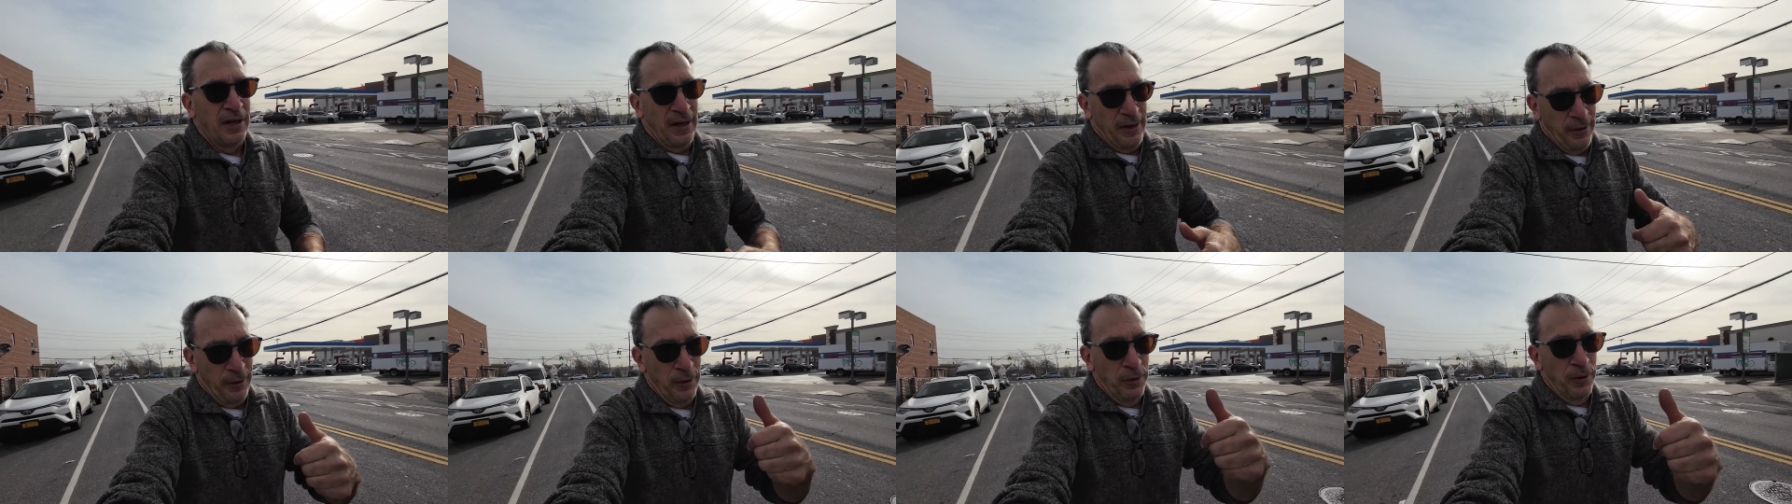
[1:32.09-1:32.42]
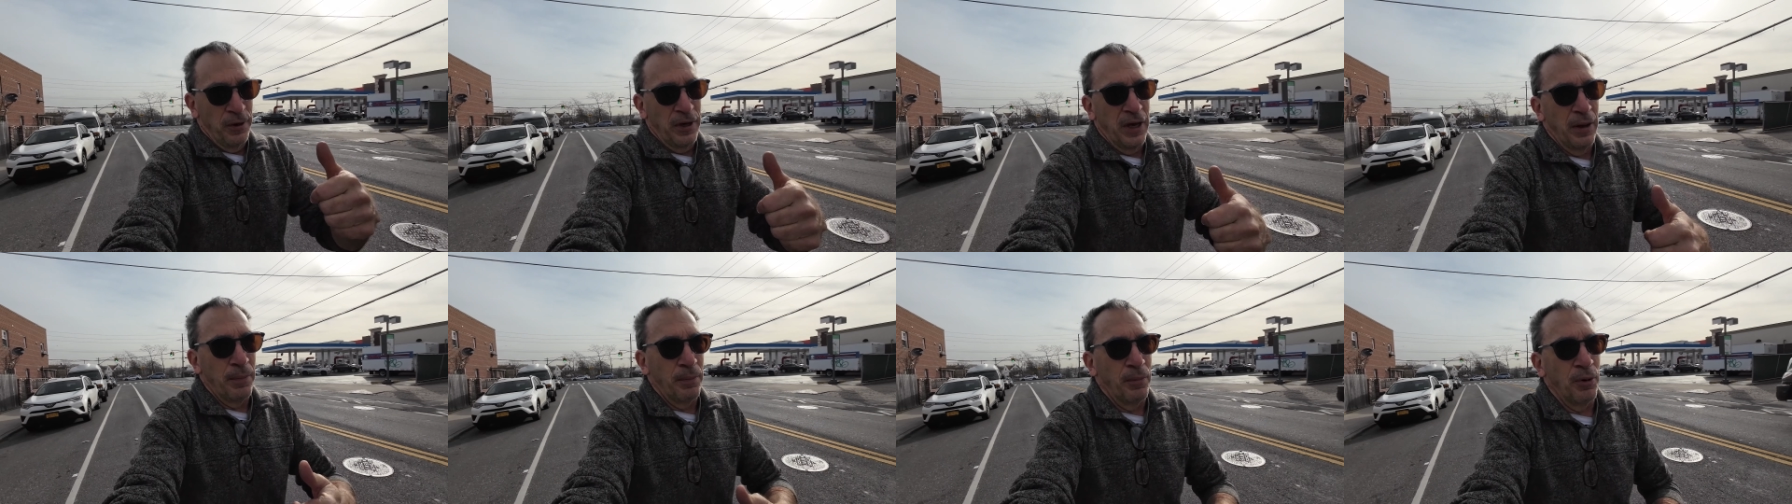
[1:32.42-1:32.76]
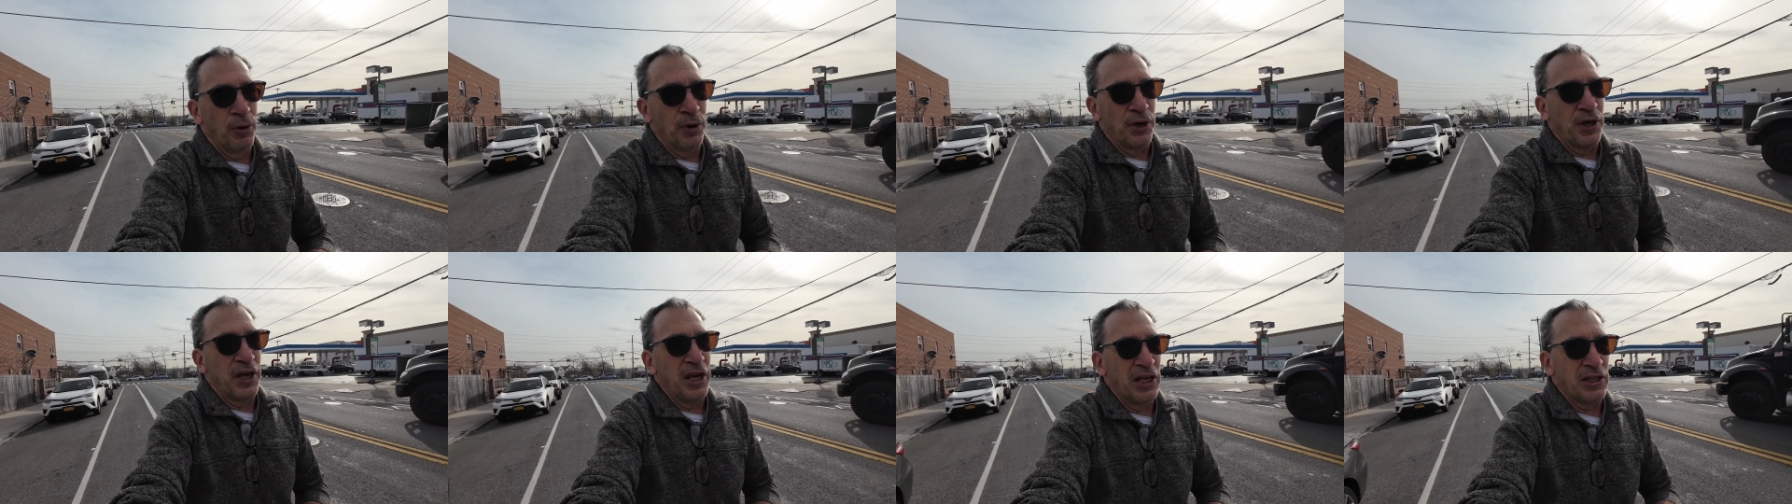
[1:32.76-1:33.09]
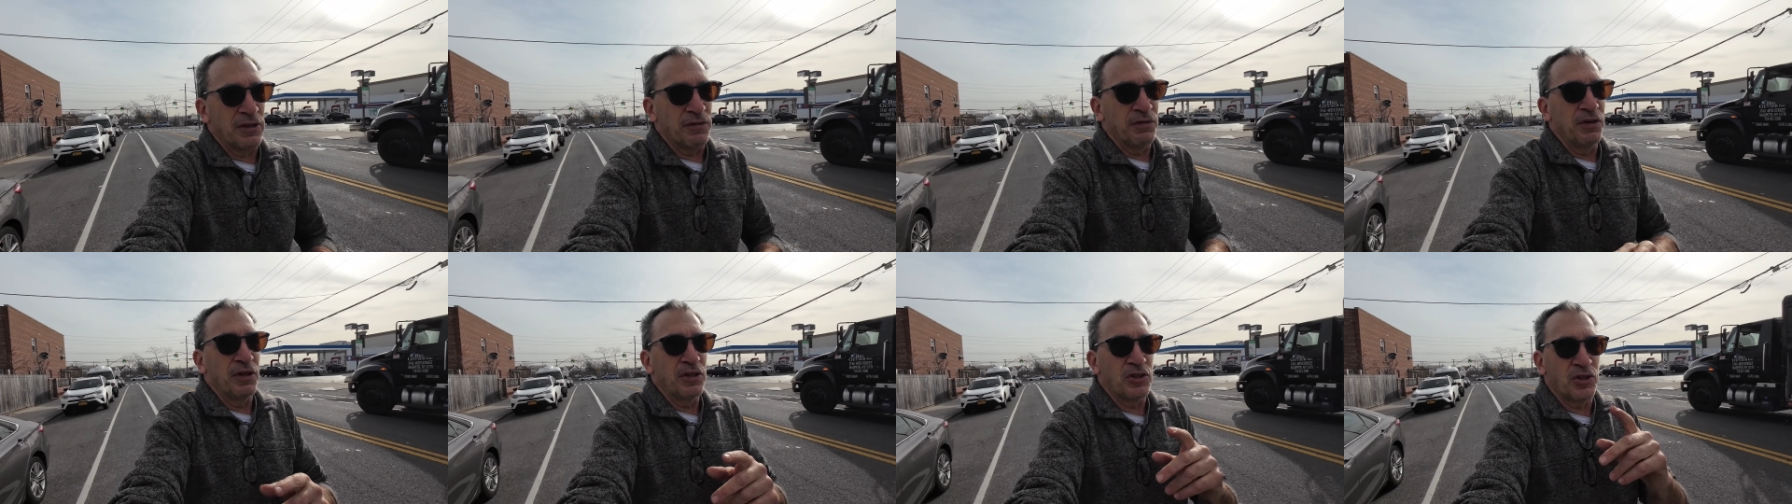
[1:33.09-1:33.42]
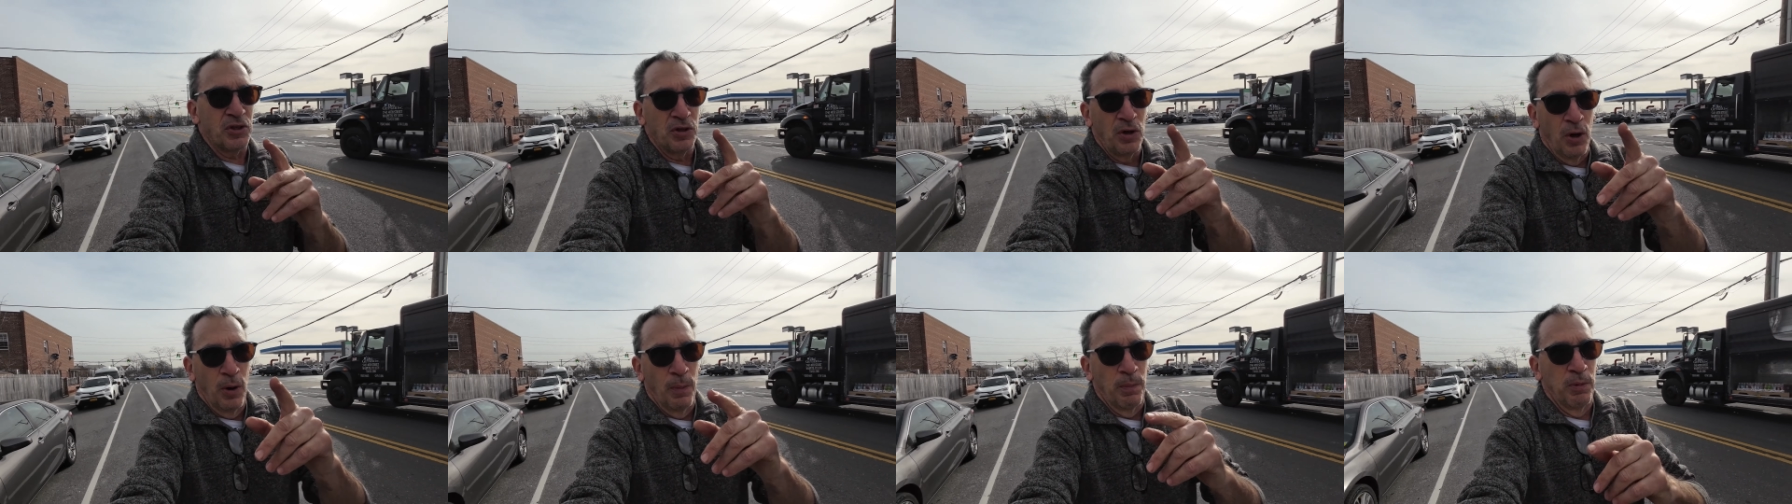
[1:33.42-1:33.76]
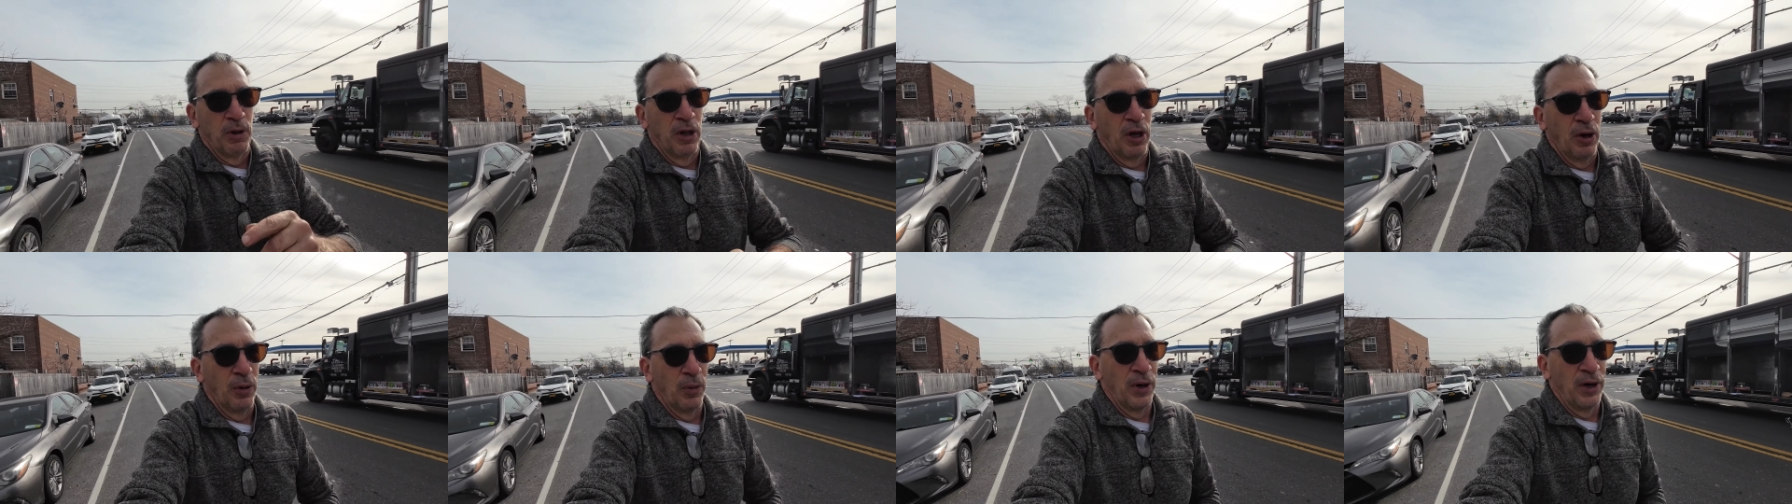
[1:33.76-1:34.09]
and go get more gas for the
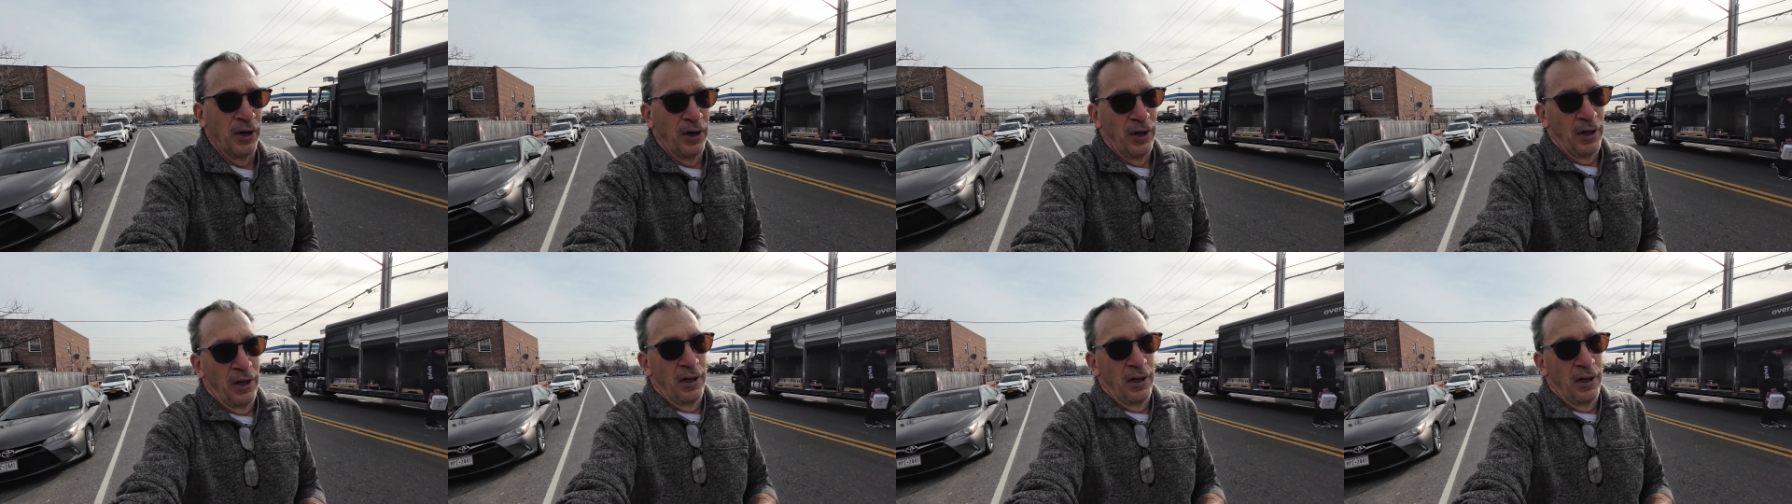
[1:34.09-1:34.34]
snowblower.